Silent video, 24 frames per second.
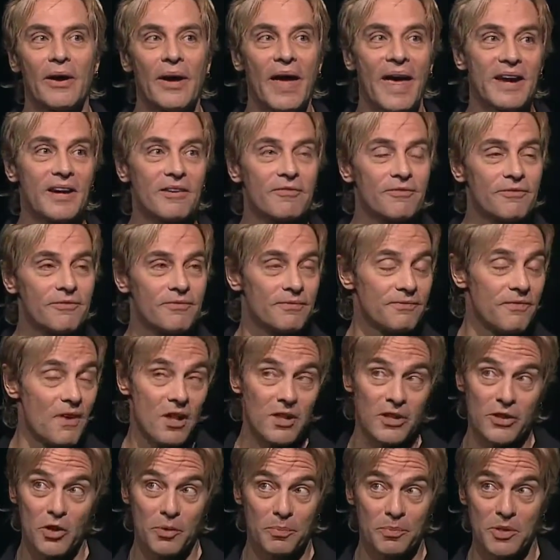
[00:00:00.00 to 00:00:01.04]
had it
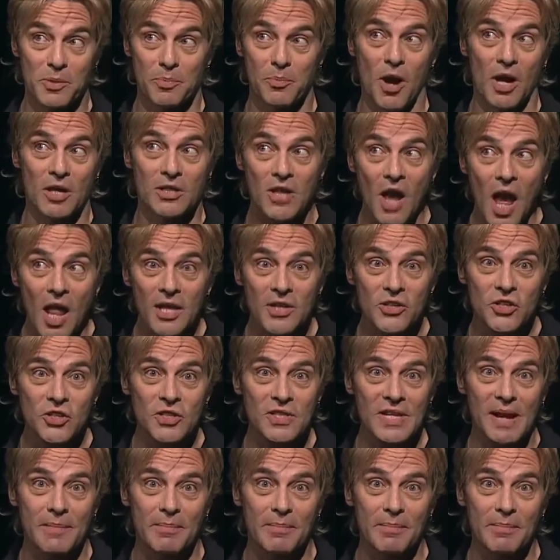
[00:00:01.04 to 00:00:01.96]
fallen open to proctologists,